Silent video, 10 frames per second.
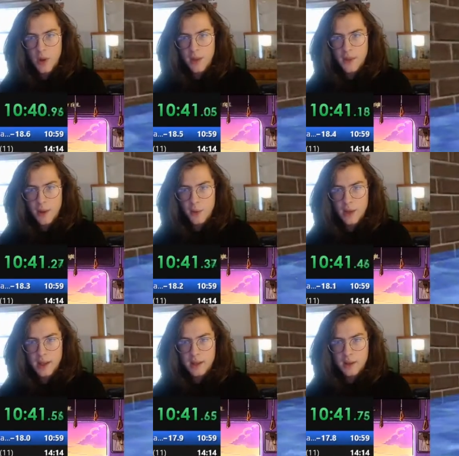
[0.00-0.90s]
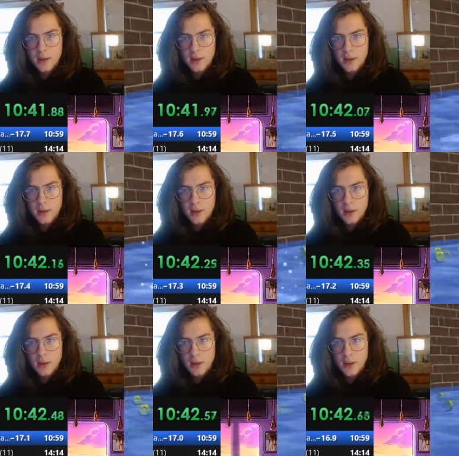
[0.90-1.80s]
and they were like,
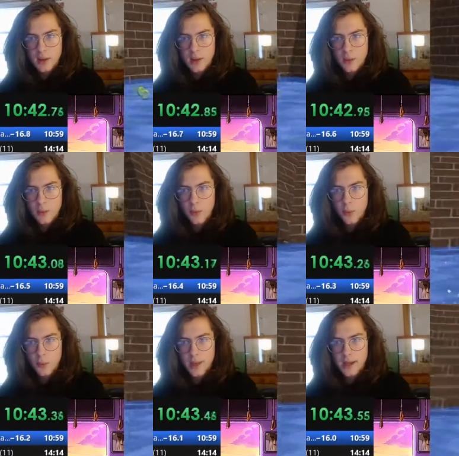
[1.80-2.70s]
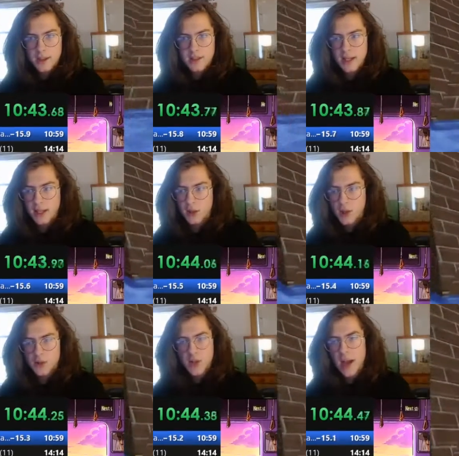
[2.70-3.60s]
we were like sitting in
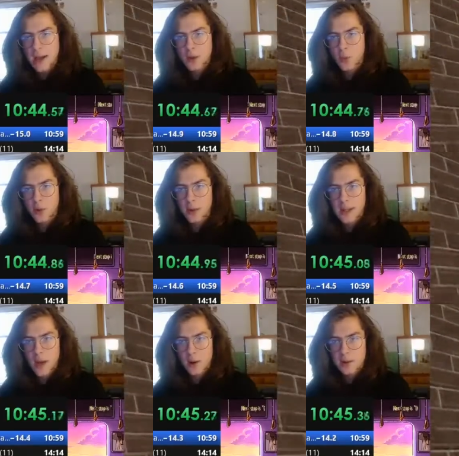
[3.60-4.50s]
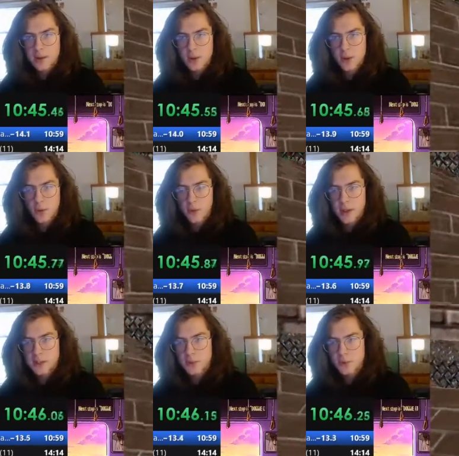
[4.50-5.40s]
lunch. I don't really count it as a girlfriend
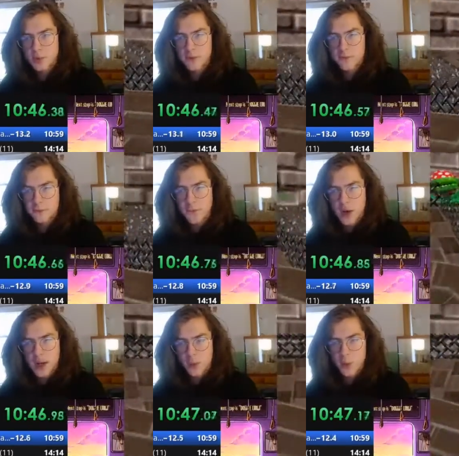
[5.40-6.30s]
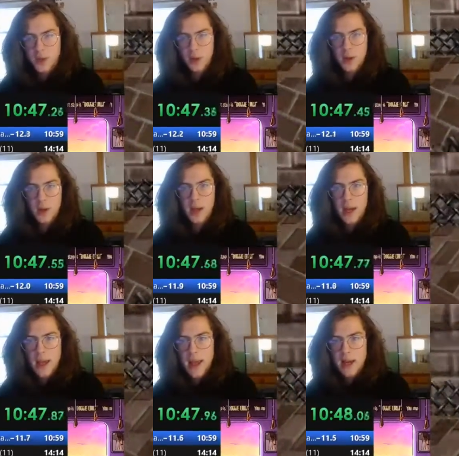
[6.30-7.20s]
because it was really fucking weird,
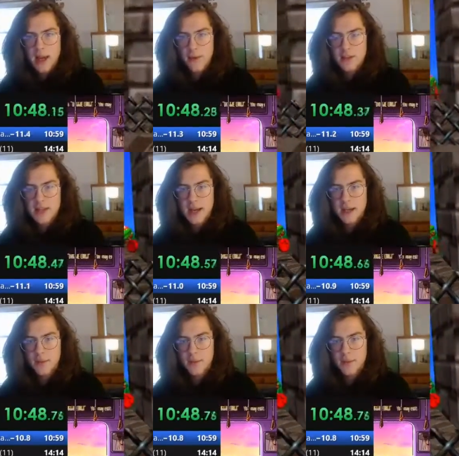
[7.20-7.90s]
and I hated every second of